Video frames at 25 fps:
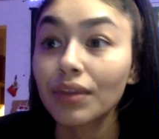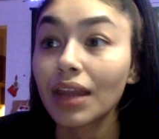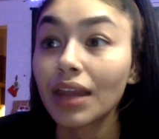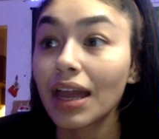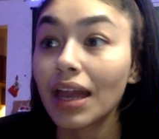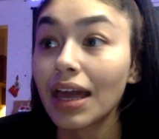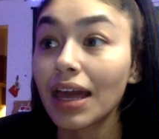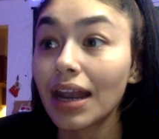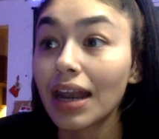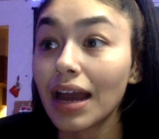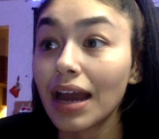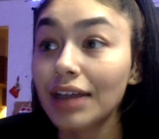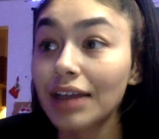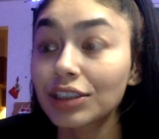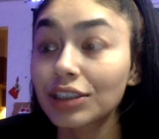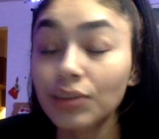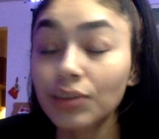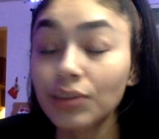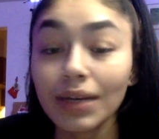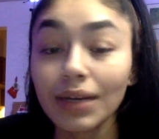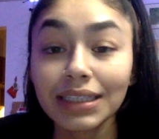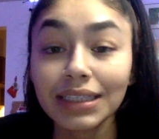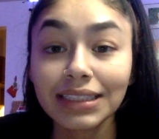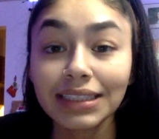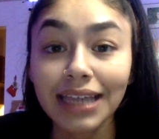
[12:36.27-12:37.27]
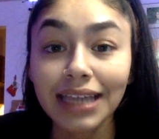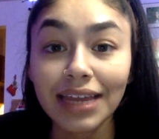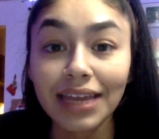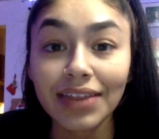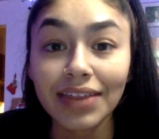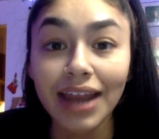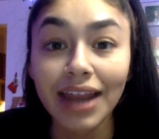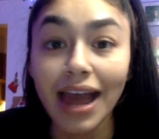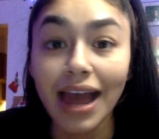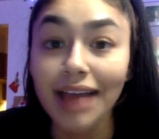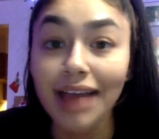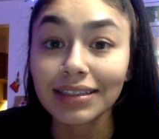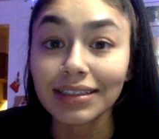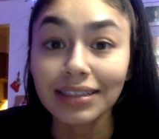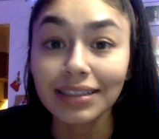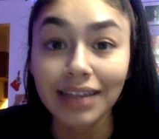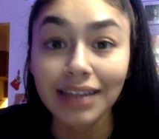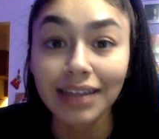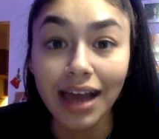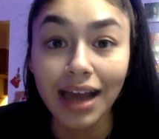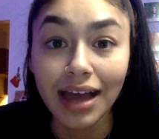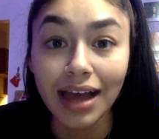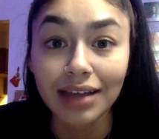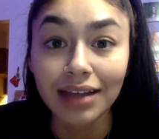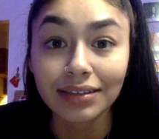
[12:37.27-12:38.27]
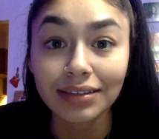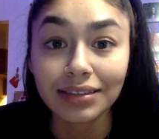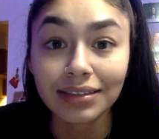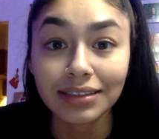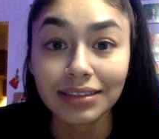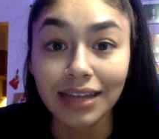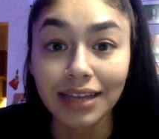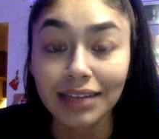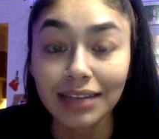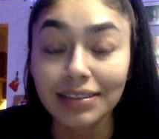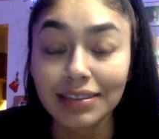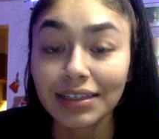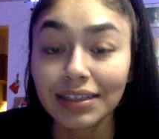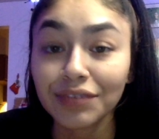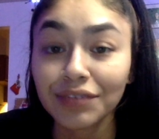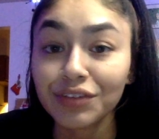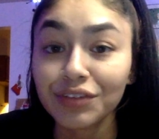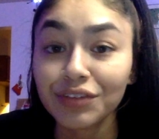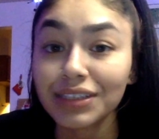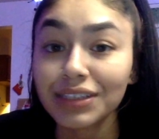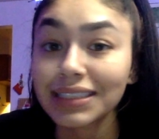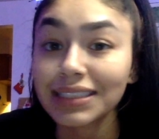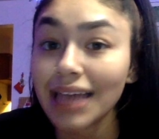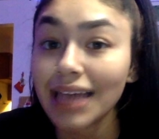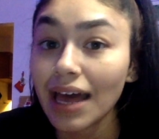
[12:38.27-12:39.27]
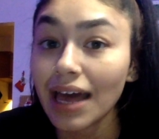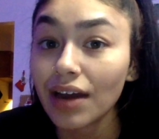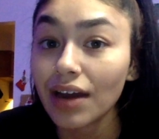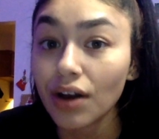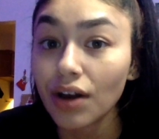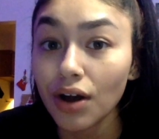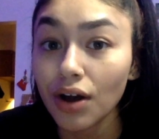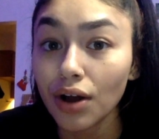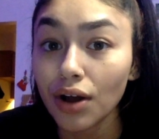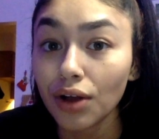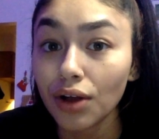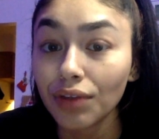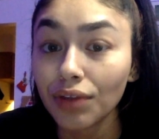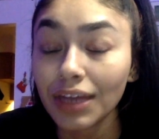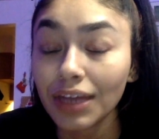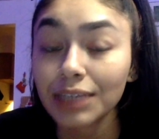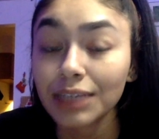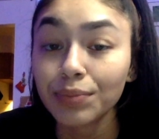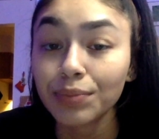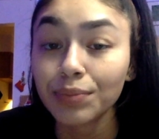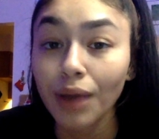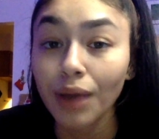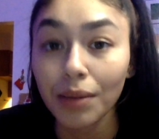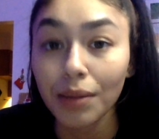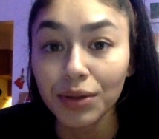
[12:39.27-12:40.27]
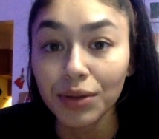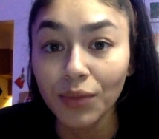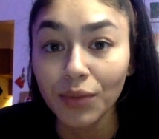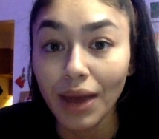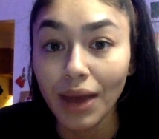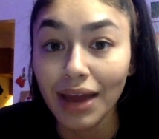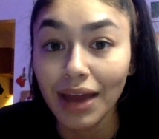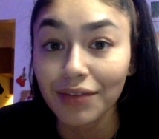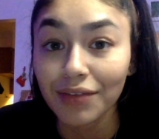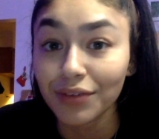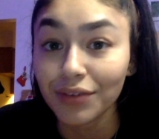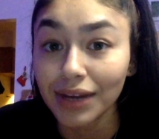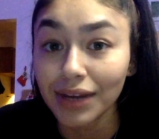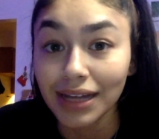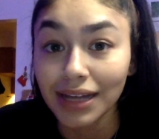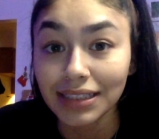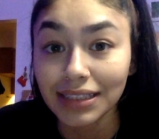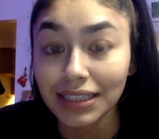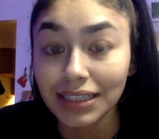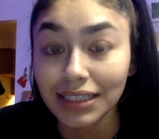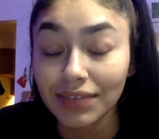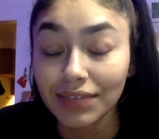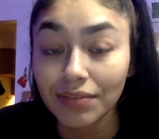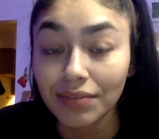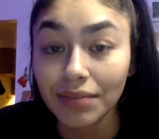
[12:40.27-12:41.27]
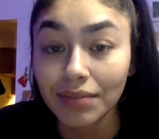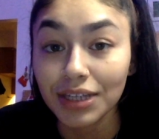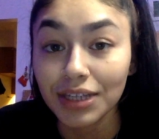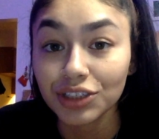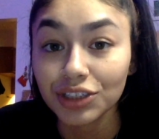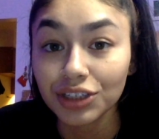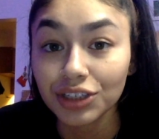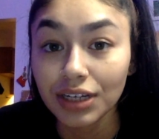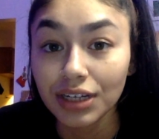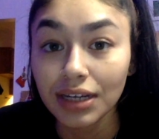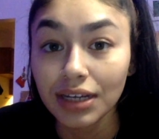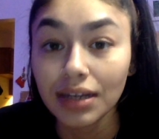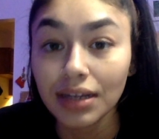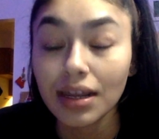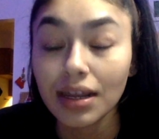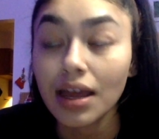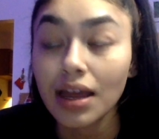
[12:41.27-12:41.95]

And I just want to say that I did not detect the difference at all. That is probably why I forgot to even mention it,